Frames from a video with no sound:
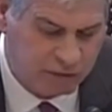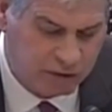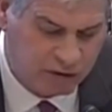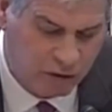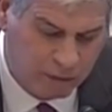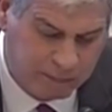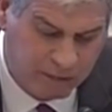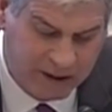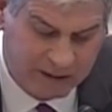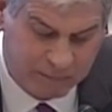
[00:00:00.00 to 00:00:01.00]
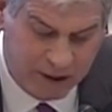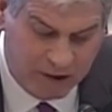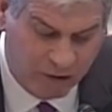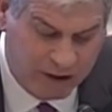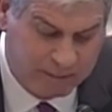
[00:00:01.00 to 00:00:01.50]
to incorporating
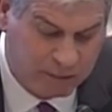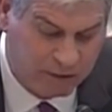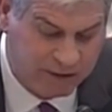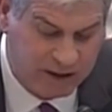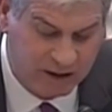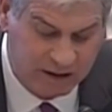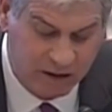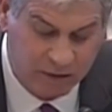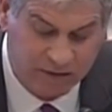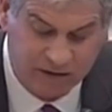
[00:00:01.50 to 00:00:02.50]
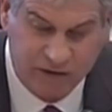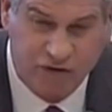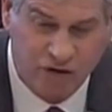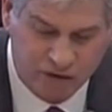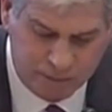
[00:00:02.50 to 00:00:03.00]
priority berthing on load and
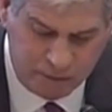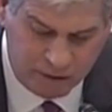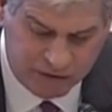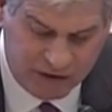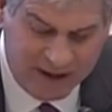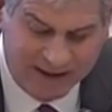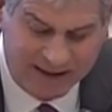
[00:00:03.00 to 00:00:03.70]
discharge ports,